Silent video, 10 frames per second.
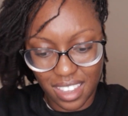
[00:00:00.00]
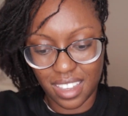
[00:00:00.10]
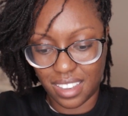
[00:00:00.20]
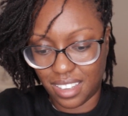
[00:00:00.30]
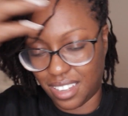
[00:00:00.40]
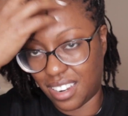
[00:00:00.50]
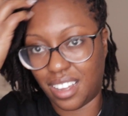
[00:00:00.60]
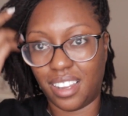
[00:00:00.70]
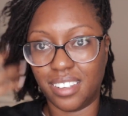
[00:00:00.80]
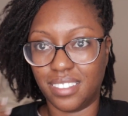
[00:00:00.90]
And then
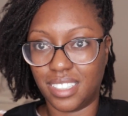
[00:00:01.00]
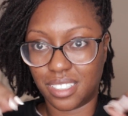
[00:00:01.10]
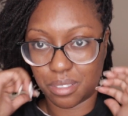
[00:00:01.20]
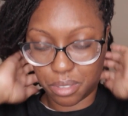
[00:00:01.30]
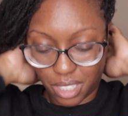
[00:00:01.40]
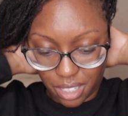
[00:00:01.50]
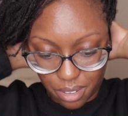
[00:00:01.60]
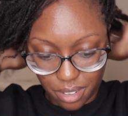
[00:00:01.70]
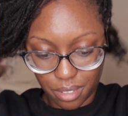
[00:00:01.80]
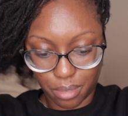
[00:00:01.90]
all of this will get
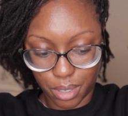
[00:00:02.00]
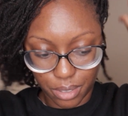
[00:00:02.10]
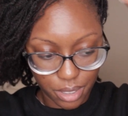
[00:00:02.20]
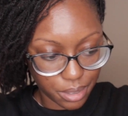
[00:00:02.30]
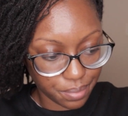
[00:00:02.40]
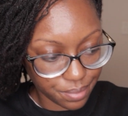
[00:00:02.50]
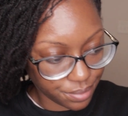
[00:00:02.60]
rolled up.